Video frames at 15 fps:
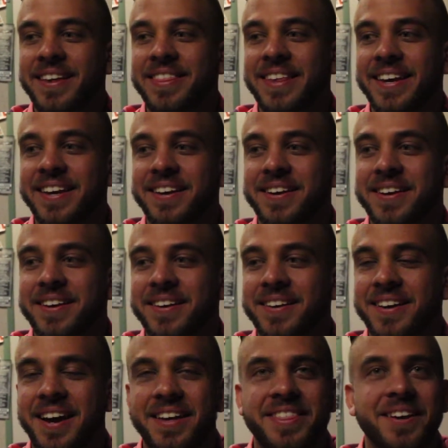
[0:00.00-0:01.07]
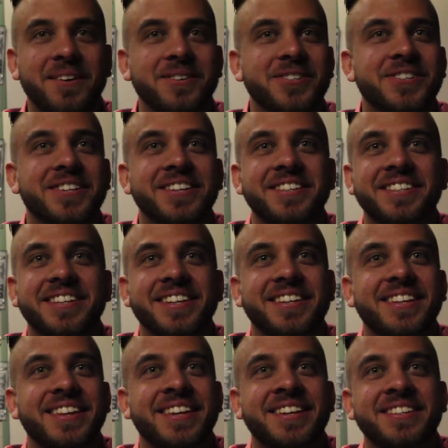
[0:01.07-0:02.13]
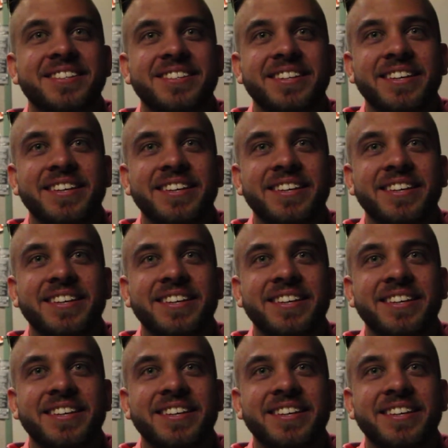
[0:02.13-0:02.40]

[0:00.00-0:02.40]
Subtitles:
think I'm just gonna stick to this.